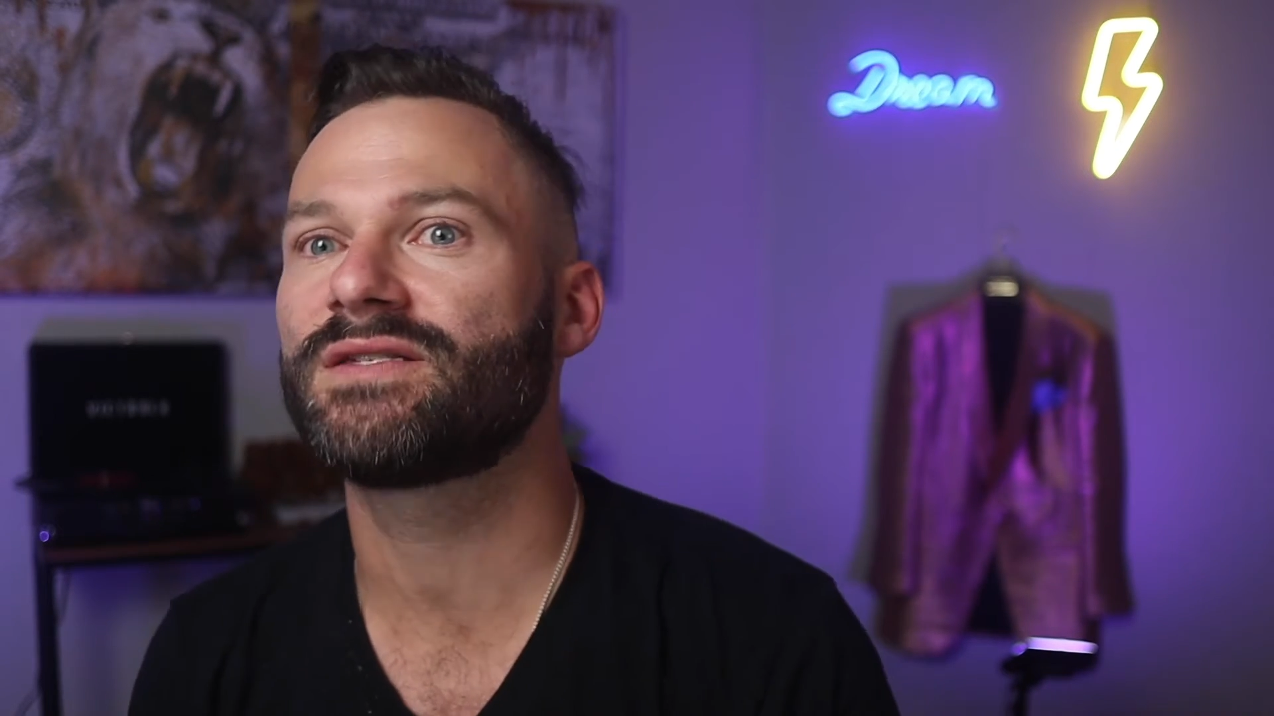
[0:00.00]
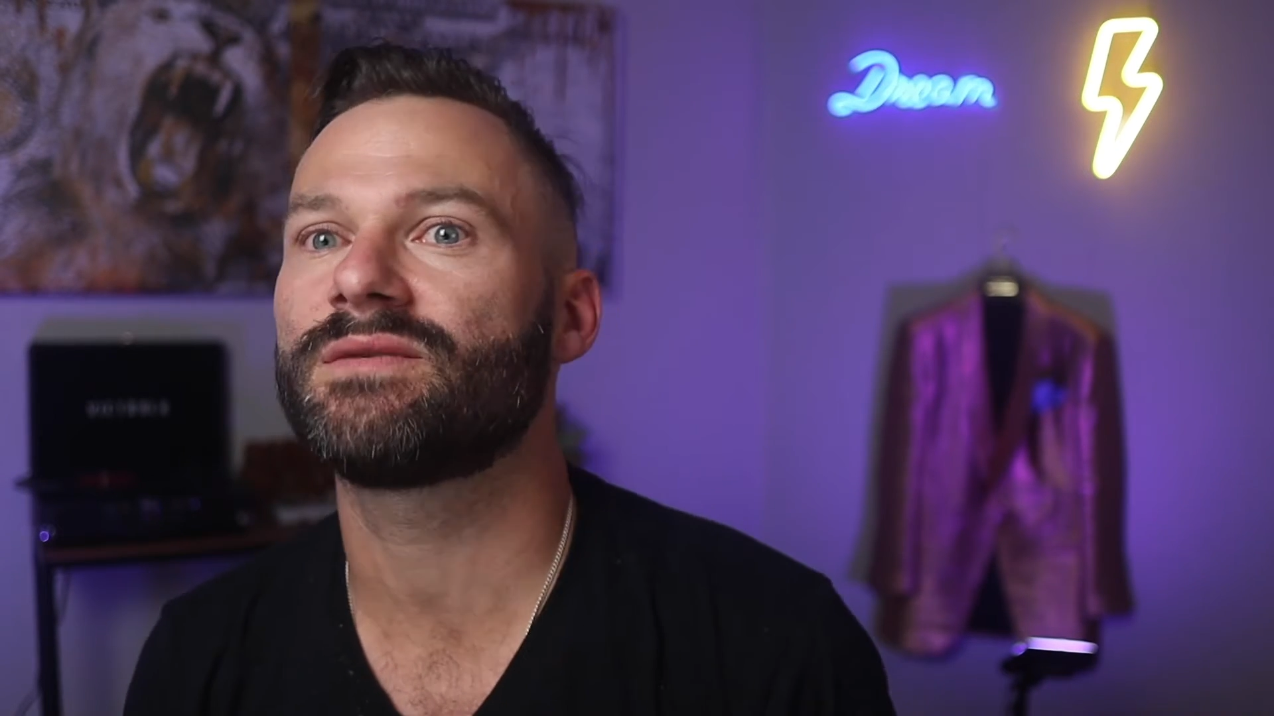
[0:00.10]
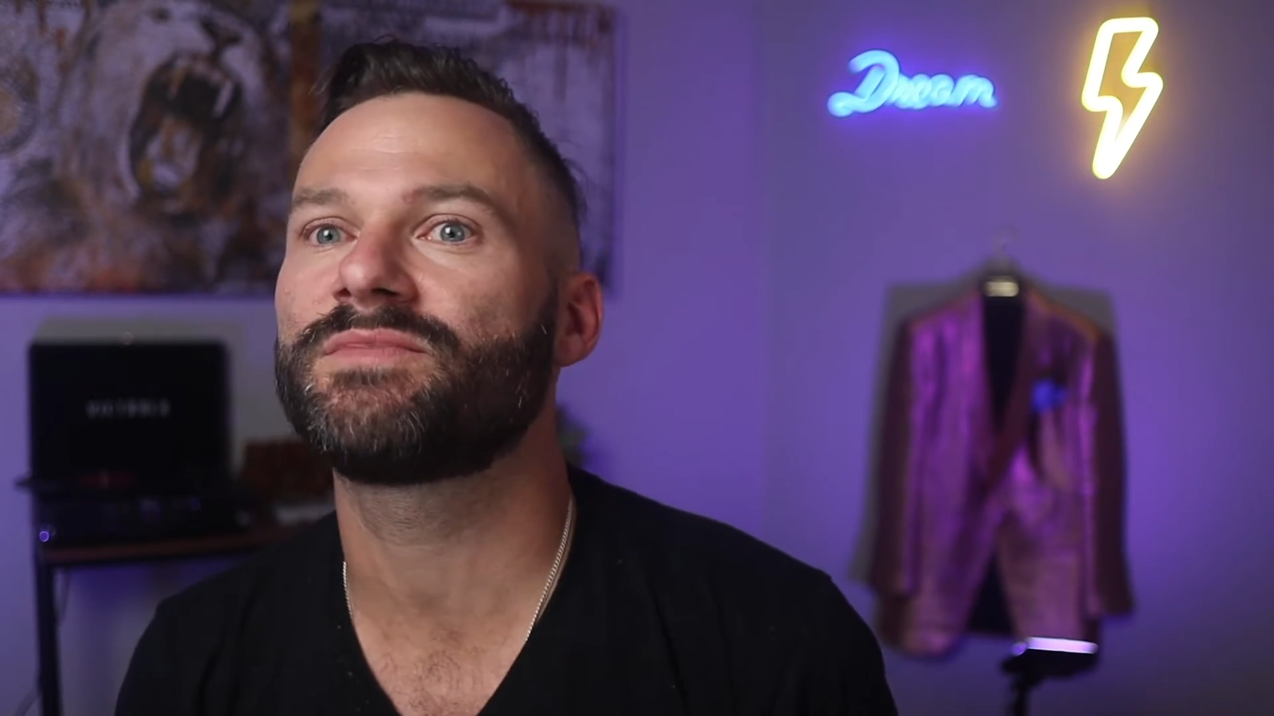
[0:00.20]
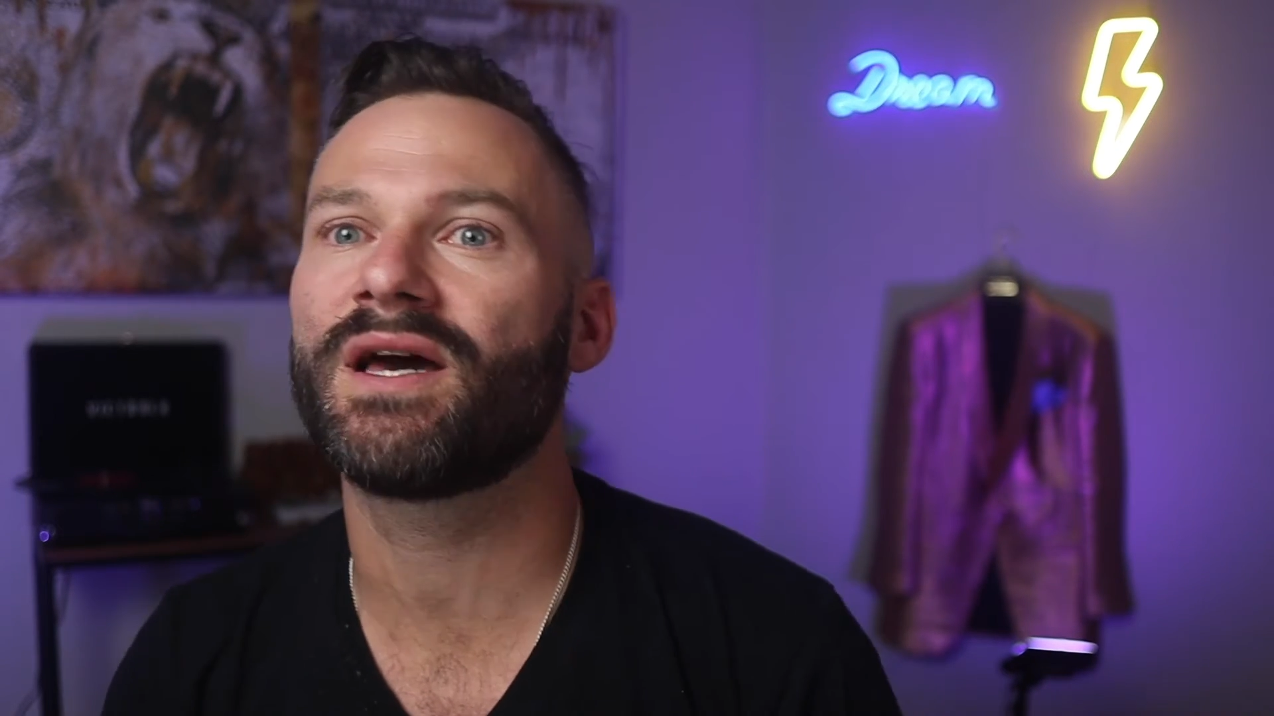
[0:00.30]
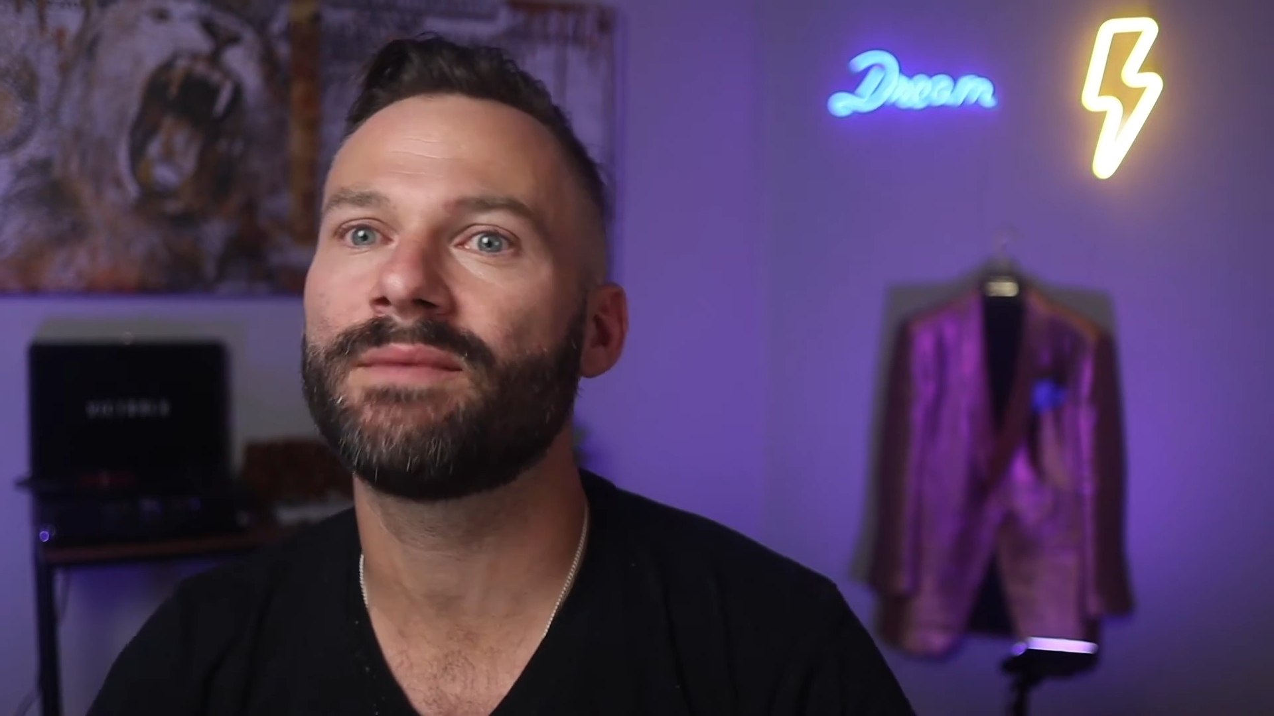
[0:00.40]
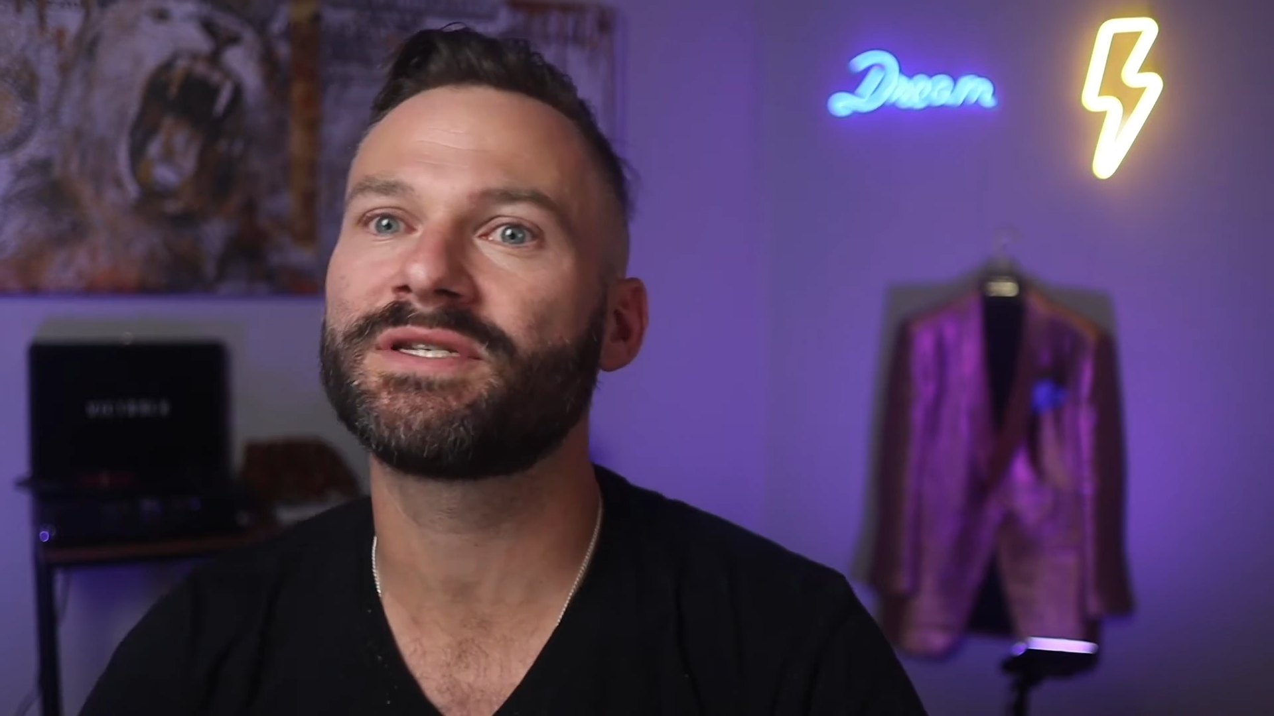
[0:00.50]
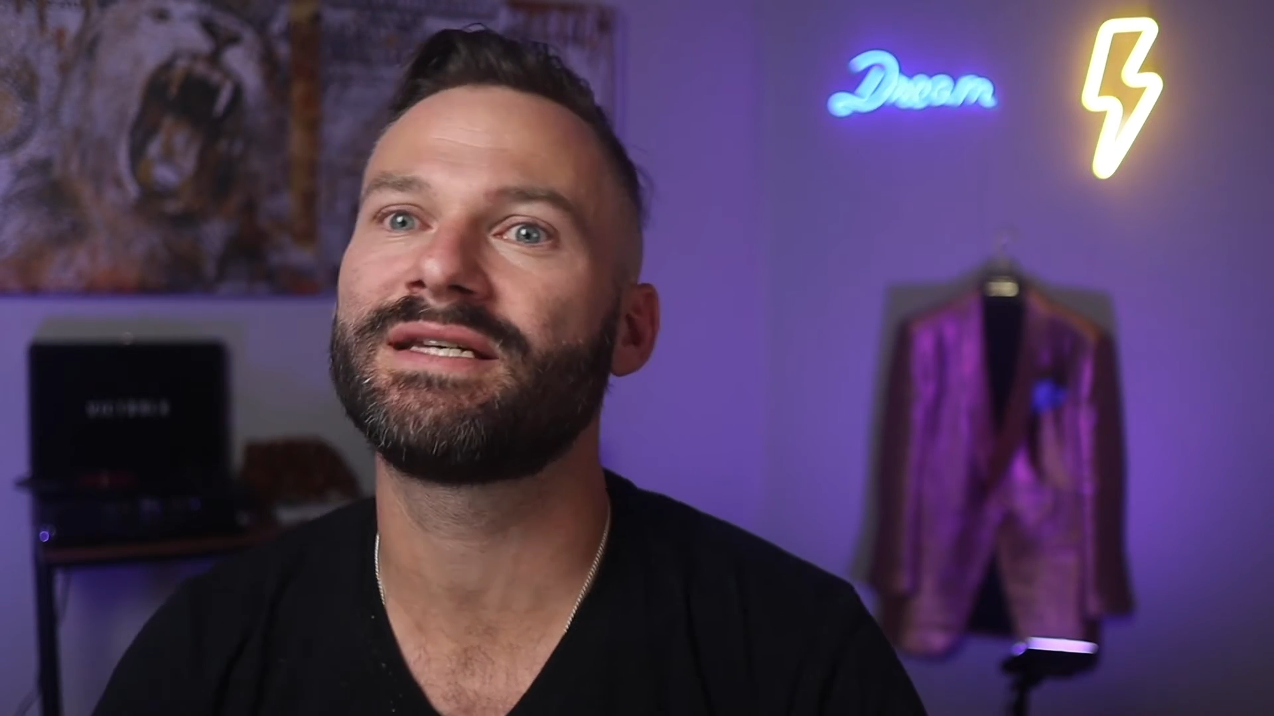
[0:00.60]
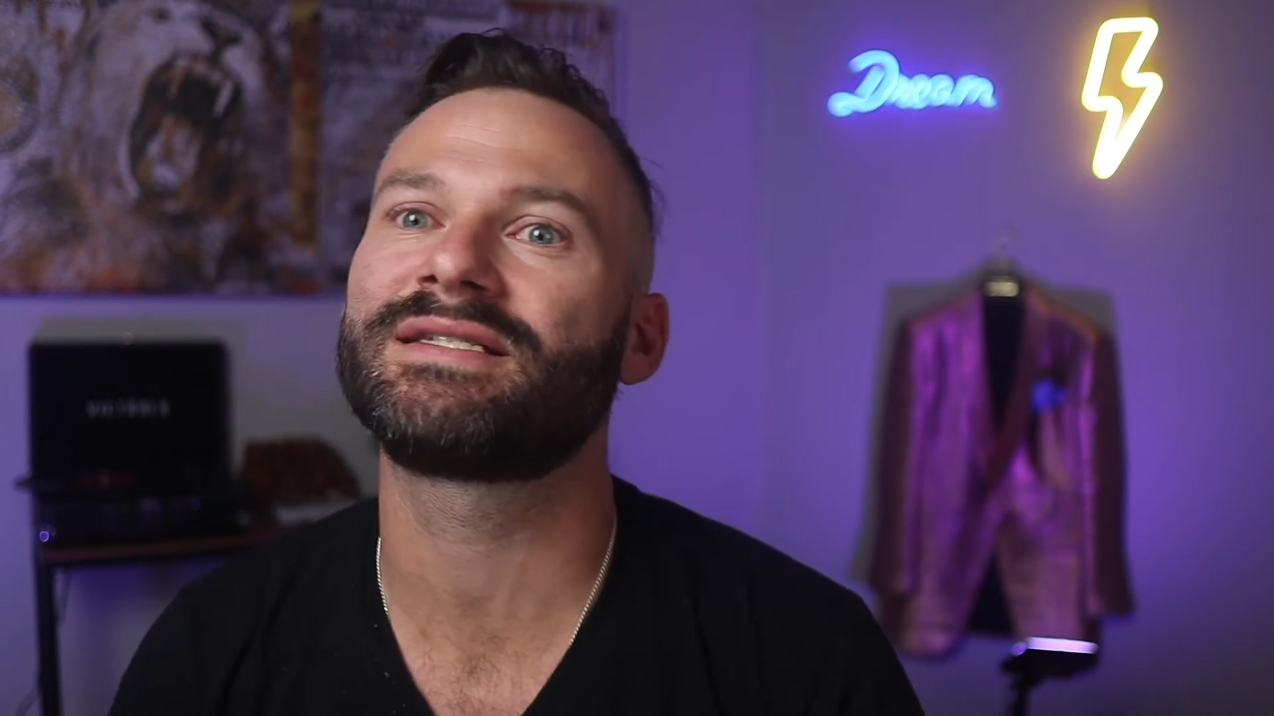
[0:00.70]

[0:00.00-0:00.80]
sometimes